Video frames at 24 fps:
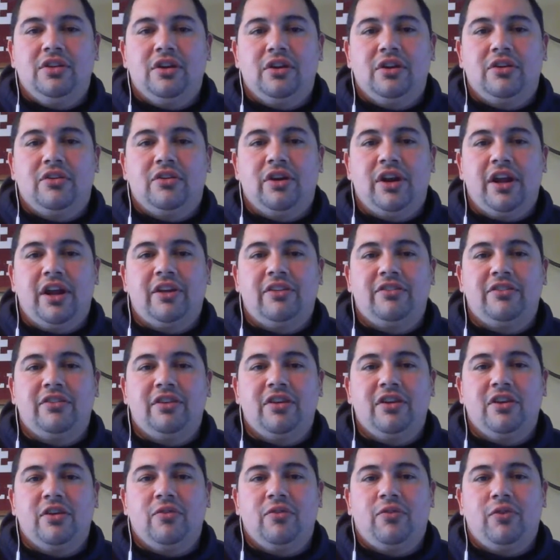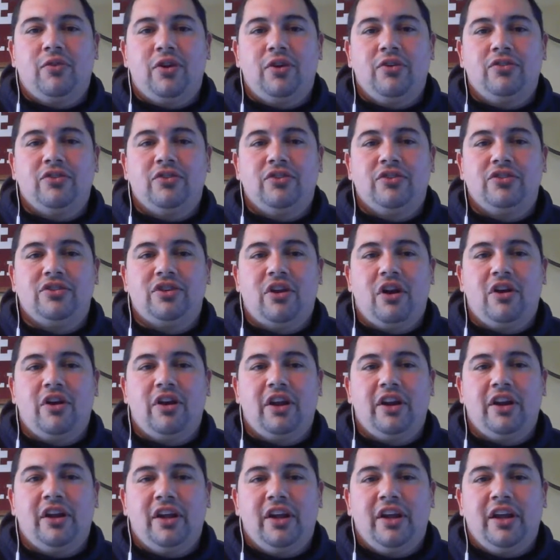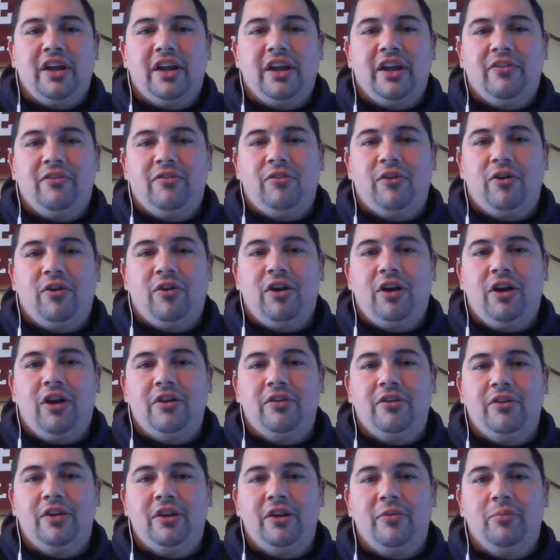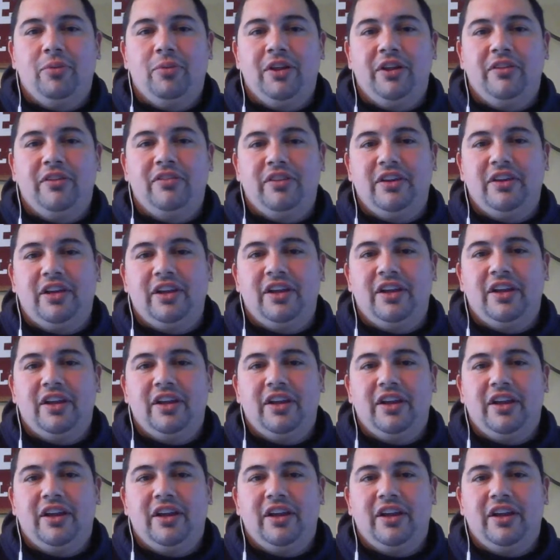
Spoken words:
The Greeks first started in 400 BC.